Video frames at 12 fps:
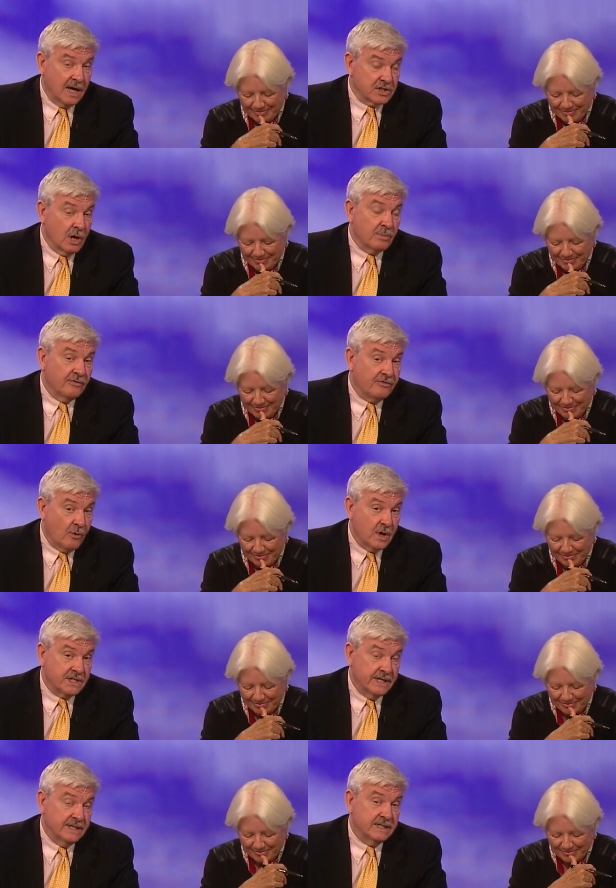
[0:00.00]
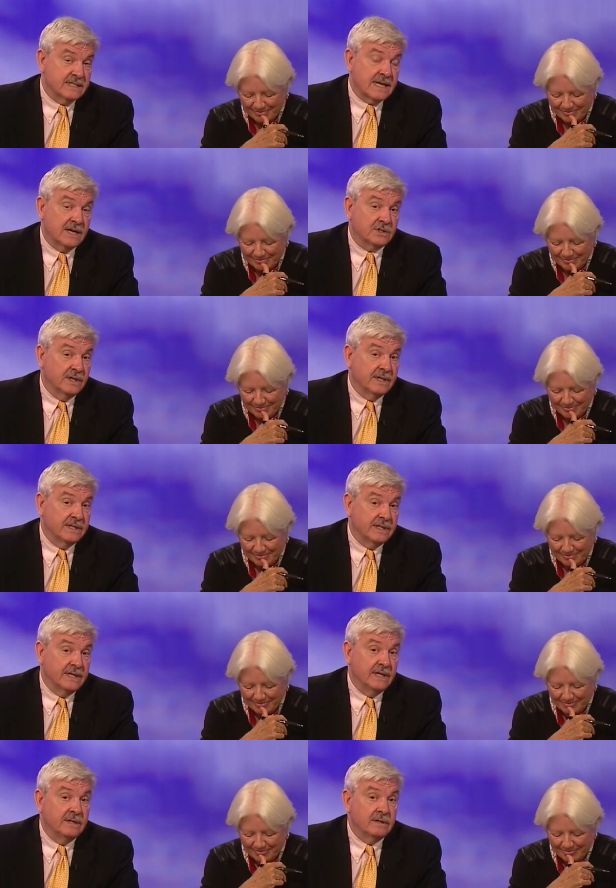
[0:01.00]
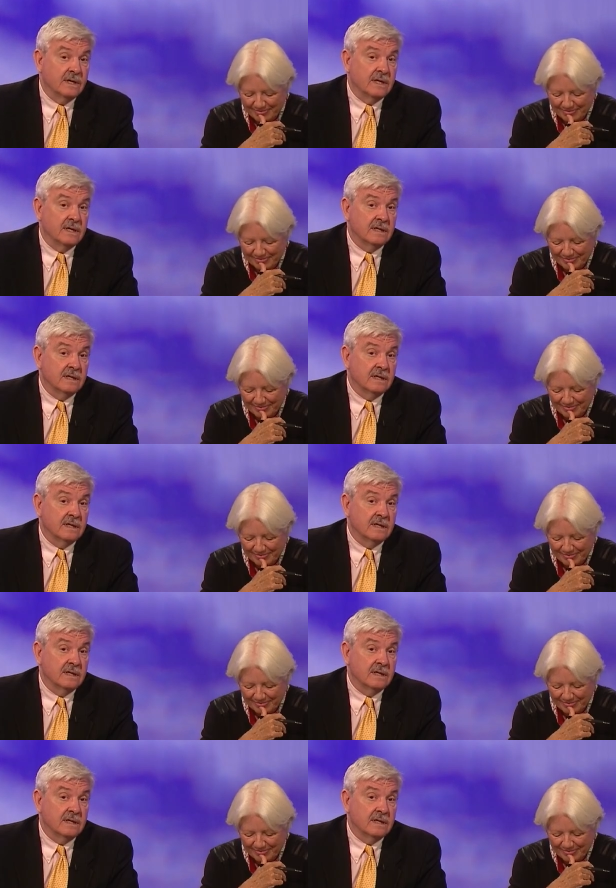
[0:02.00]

Speaker 1: October 14th is actually the uh,